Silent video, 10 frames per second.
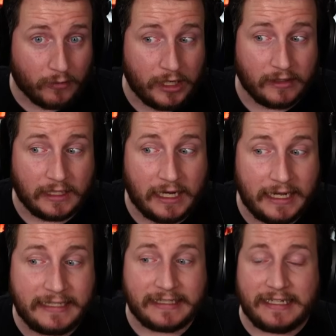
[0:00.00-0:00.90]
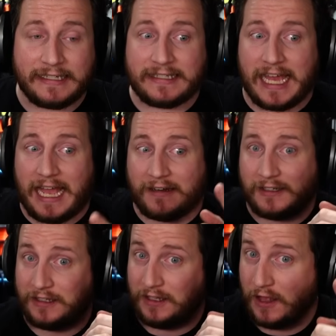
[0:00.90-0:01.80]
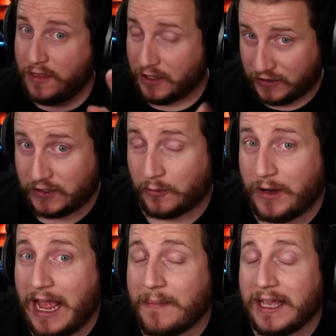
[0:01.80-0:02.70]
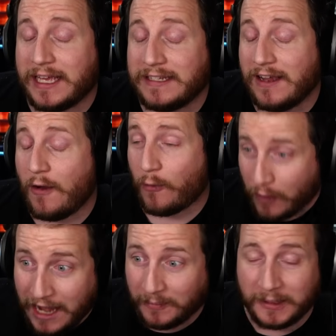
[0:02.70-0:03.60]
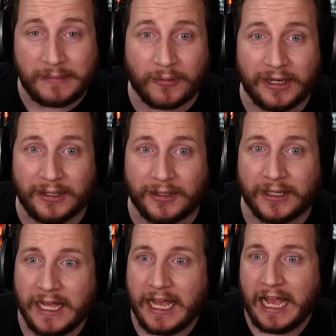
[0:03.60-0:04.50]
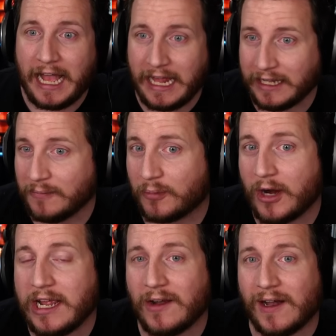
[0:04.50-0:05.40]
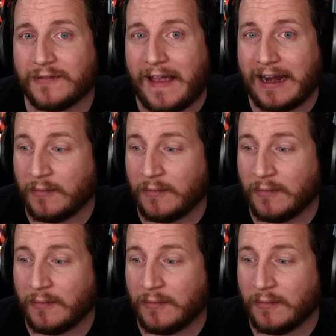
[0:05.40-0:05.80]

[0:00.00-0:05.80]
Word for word: realize is that the ceramic is incredibly brittle and can break off at a